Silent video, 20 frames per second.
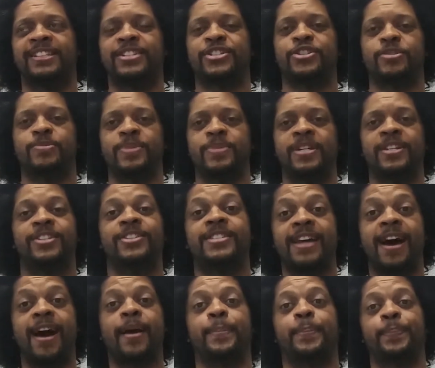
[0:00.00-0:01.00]
a
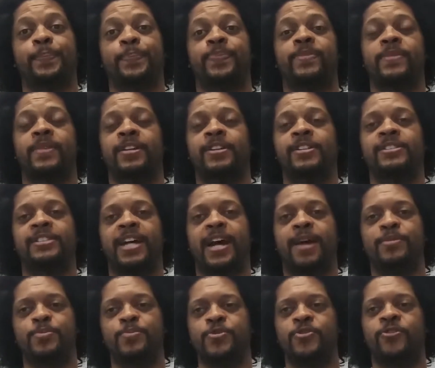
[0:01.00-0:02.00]
good time. A good
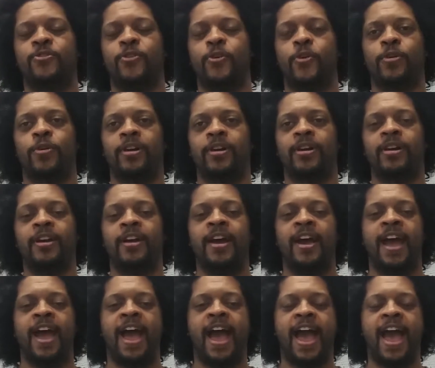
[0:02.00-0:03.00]
time to move forward
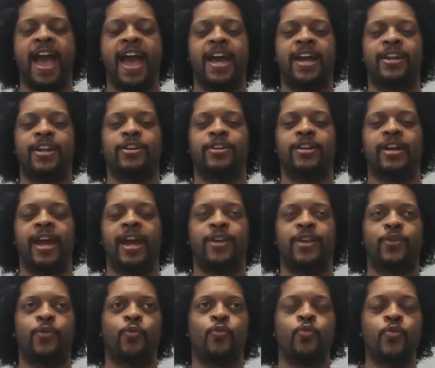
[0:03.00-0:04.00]
and
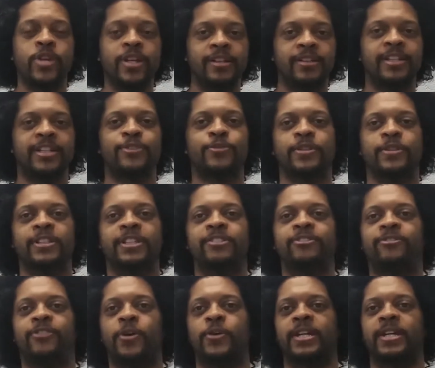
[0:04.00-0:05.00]
really,
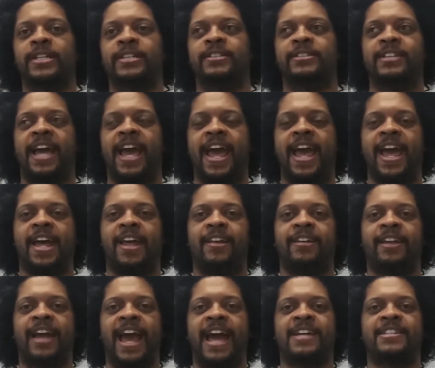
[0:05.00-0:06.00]
really focus.
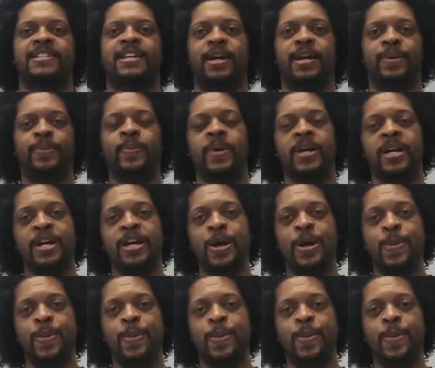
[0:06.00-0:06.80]
And as I'm